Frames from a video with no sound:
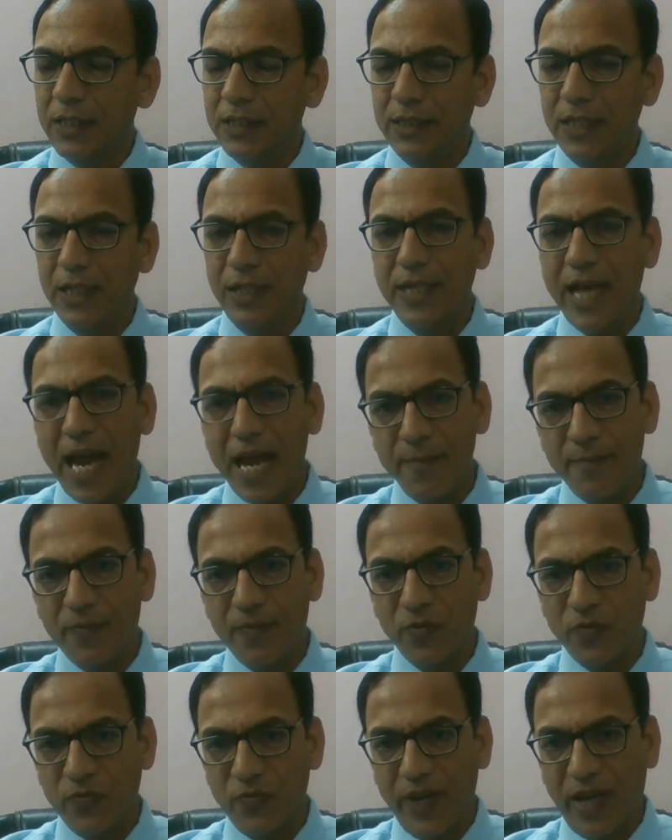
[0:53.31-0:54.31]
the type
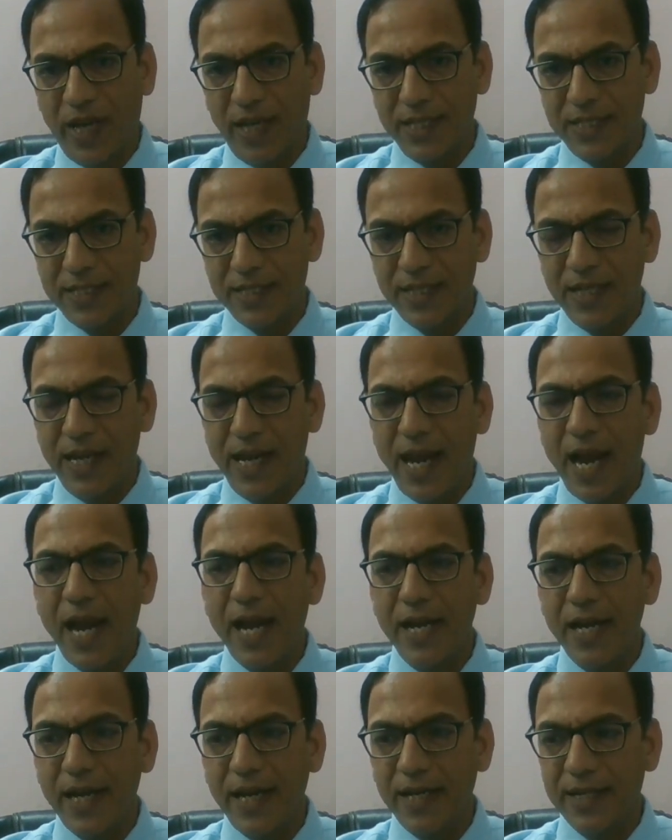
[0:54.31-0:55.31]
of waste
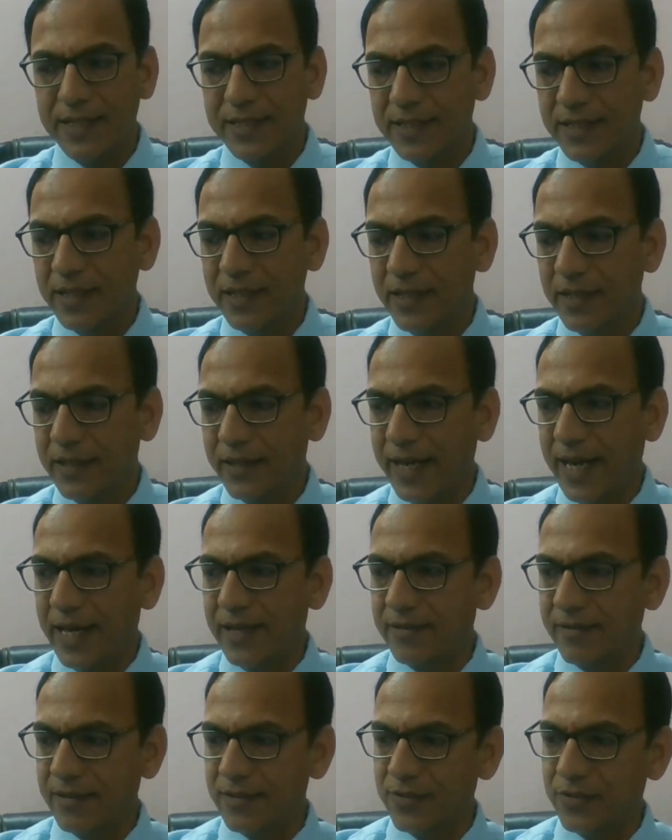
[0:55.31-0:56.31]
and its
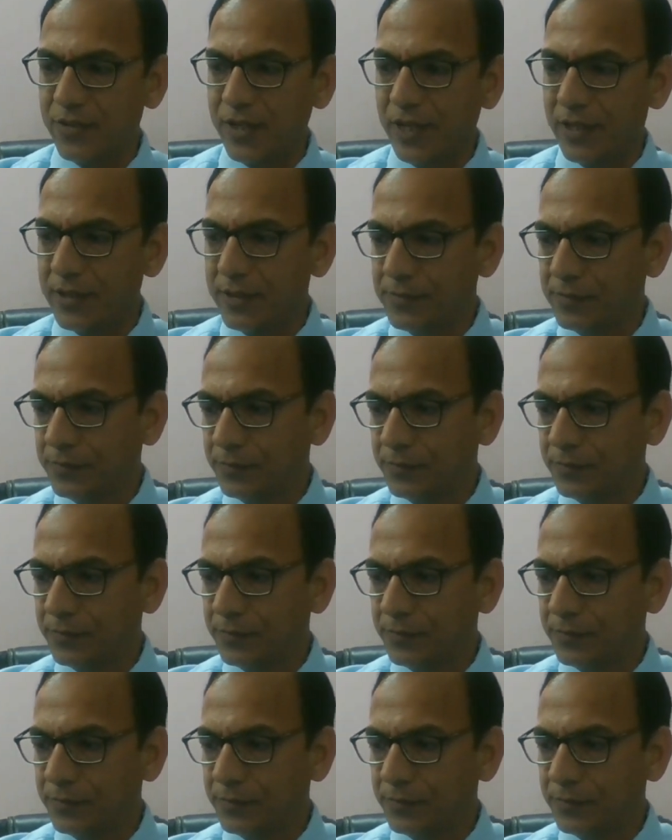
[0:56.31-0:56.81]
characteristic.